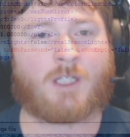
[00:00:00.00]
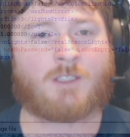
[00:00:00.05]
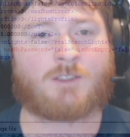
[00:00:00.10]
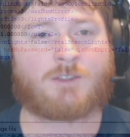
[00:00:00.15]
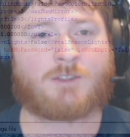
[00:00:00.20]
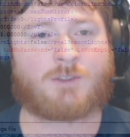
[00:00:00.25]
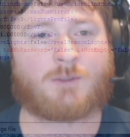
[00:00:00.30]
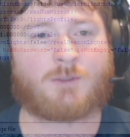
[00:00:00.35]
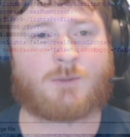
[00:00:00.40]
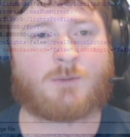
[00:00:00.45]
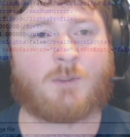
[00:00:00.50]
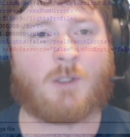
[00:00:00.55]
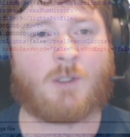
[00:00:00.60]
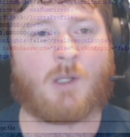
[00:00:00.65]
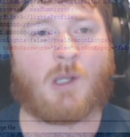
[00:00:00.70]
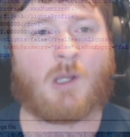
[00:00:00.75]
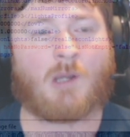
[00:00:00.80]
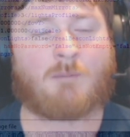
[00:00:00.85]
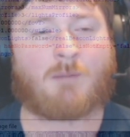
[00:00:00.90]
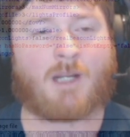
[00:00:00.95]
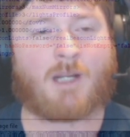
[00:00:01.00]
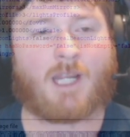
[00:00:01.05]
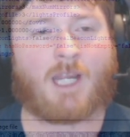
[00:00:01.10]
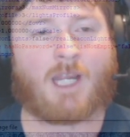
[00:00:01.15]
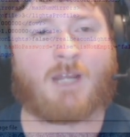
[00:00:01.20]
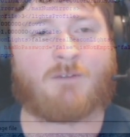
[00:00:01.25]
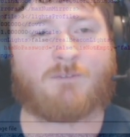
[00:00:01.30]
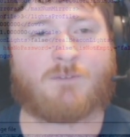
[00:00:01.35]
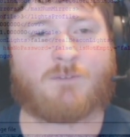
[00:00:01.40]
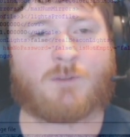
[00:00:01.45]
to my
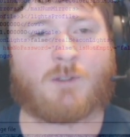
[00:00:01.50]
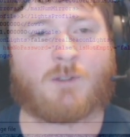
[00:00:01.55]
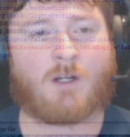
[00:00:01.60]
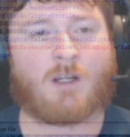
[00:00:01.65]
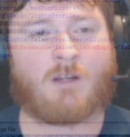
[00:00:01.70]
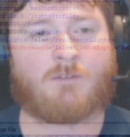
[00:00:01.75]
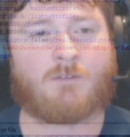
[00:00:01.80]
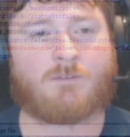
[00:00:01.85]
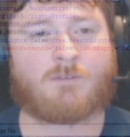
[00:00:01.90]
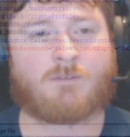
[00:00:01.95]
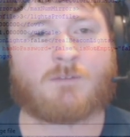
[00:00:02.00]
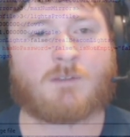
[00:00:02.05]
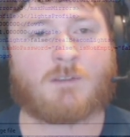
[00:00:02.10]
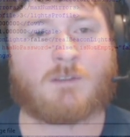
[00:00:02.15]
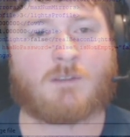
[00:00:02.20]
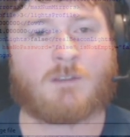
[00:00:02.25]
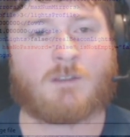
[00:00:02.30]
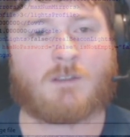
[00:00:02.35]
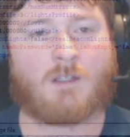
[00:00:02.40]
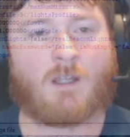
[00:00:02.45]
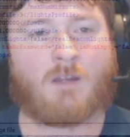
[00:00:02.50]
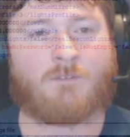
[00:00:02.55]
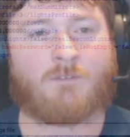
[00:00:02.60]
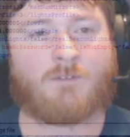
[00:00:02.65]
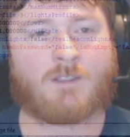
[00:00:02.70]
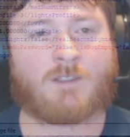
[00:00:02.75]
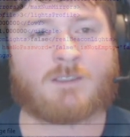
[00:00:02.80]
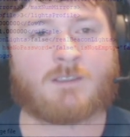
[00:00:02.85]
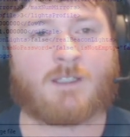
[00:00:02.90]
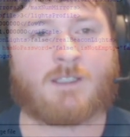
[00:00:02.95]
F drive,
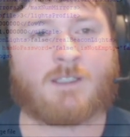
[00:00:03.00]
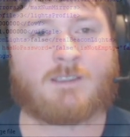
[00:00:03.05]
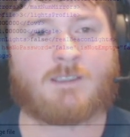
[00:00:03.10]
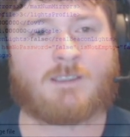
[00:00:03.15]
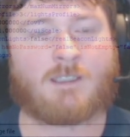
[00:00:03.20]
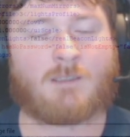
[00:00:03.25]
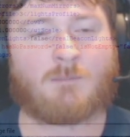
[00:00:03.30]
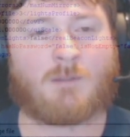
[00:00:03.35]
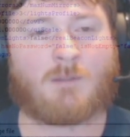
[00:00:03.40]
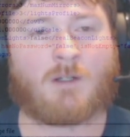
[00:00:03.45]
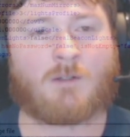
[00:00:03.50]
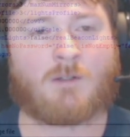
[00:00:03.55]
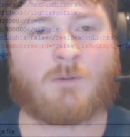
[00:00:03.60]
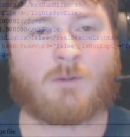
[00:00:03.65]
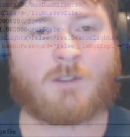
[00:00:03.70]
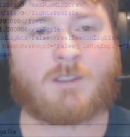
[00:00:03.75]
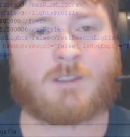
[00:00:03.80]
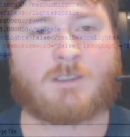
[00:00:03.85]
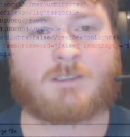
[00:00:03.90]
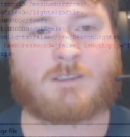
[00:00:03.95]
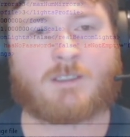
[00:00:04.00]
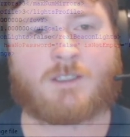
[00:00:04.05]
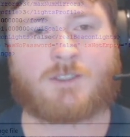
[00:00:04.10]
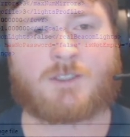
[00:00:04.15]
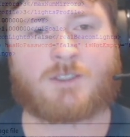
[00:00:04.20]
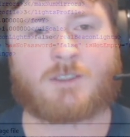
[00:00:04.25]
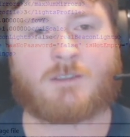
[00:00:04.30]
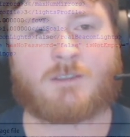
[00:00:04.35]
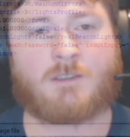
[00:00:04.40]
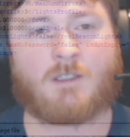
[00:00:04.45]
FS19 mod
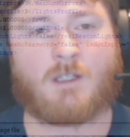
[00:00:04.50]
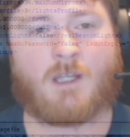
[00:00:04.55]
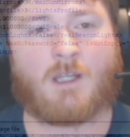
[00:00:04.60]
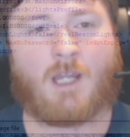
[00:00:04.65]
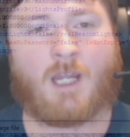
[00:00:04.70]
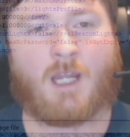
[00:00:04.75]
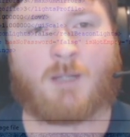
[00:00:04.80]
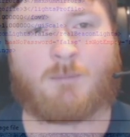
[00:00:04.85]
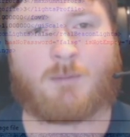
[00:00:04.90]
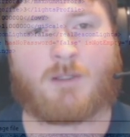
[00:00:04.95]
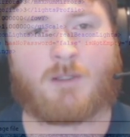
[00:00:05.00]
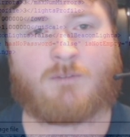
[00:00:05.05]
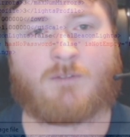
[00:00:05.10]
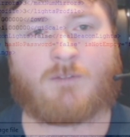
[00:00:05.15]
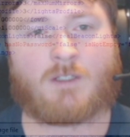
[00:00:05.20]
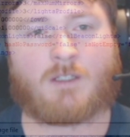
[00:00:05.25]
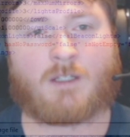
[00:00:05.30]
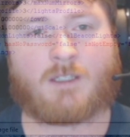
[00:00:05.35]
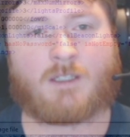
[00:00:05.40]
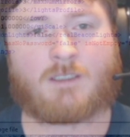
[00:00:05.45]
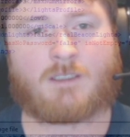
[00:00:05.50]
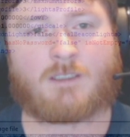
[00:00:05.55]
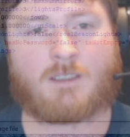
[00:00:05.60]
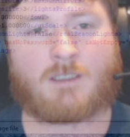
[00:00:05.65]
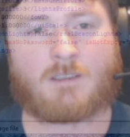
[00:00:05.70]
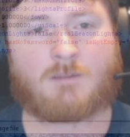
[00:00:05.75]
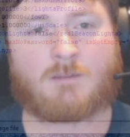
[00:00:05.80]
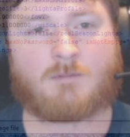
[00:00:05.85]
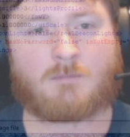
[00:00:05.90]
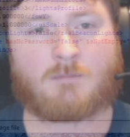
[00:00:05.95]
organization, and
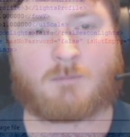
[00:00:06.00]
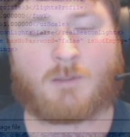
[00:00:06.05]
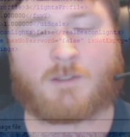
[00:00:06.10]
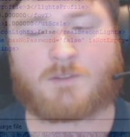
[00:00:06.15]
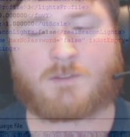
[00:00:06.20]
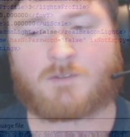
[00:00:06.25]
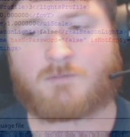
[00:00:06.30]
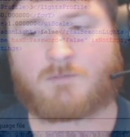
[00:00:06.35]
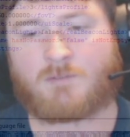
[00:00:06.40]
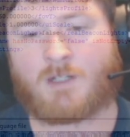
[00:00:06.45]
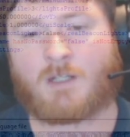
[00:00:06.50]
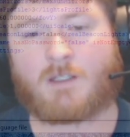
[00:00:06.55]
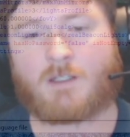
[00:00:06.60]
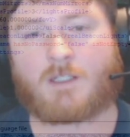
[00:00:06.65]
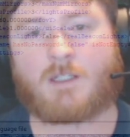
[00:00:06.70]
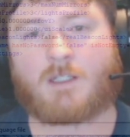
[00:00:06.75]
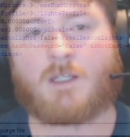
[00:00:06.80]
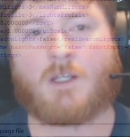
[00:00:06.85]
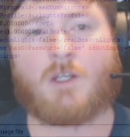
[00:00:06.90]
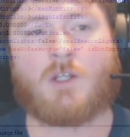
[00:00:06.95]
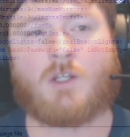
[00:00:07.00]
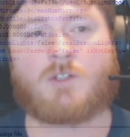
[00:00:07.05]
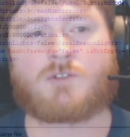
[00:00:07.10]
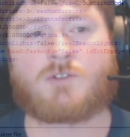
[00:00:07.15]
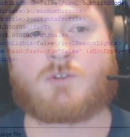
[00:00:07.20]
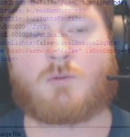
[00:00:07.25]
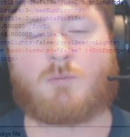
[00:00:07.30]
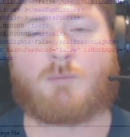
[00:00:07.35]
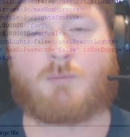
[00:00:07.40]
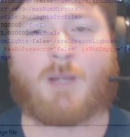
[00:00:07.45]
PV19 Pleasant Valley.
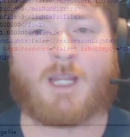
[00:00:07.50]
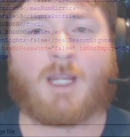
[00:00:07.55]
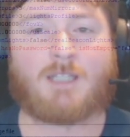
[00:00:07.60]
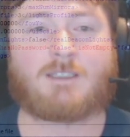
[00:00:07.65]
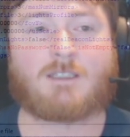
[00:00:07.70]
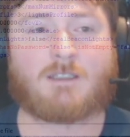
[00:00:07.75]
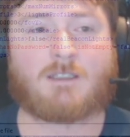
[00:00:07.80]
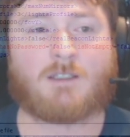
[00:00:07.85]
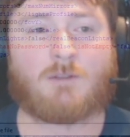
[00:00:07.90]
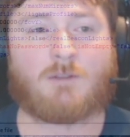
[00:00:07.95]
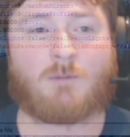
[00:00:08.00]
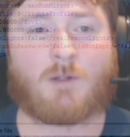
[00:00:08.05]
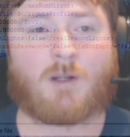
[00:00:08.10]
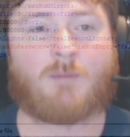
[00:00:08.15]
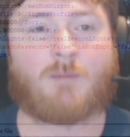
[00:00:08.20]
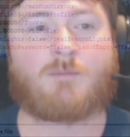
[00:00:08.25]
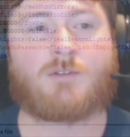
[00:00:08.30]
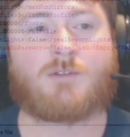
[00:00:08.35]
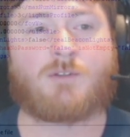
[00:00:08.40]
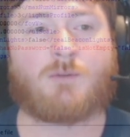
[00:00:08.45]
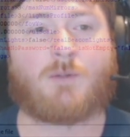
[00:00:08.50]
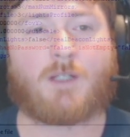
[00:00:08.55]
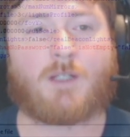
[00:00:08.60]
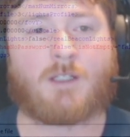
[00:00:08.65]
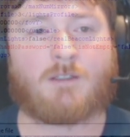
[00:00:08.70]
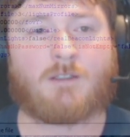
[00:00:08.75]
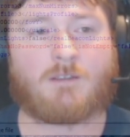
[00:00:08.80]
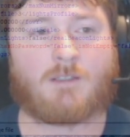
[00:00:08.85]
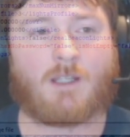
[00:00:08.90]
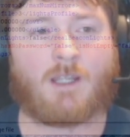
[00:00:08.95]
So basically what I'm
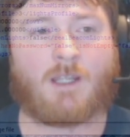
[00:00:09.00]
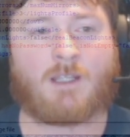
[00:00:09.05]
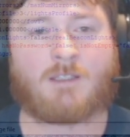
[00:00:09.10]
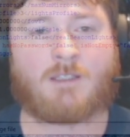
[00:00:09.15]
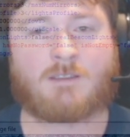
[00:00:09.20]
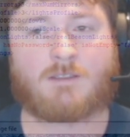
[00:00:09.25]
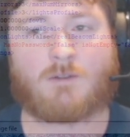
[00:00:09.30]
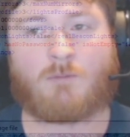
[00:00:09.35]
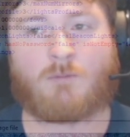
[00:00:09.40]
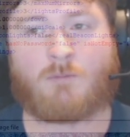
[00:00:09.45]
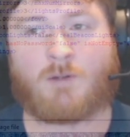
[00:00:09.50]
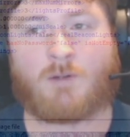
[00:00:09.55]
doing is with